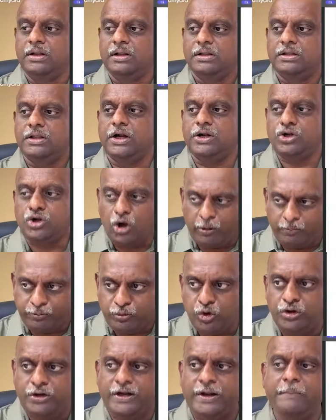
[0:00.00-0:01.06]
the top
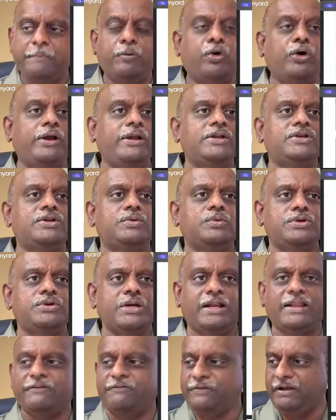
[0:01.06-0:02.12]
20 points, which are
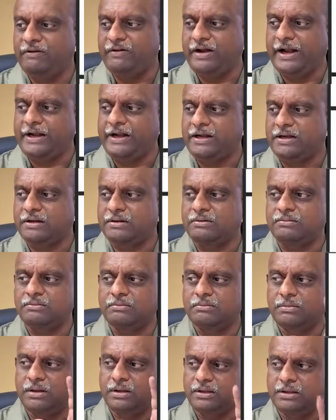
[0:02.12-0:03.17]
the favorite
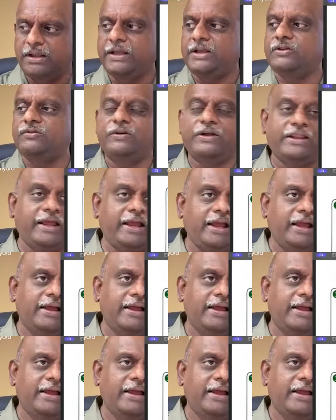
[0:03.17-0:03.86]
things for the